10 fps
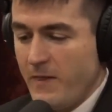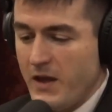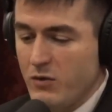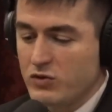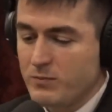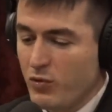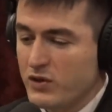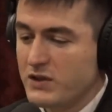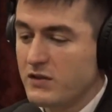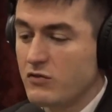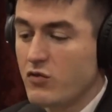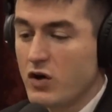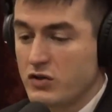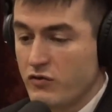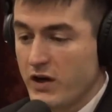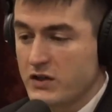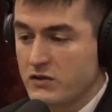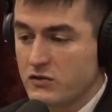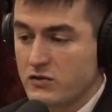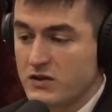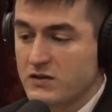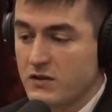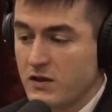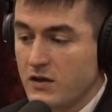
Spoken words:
It was pointed in the wrong direction. So this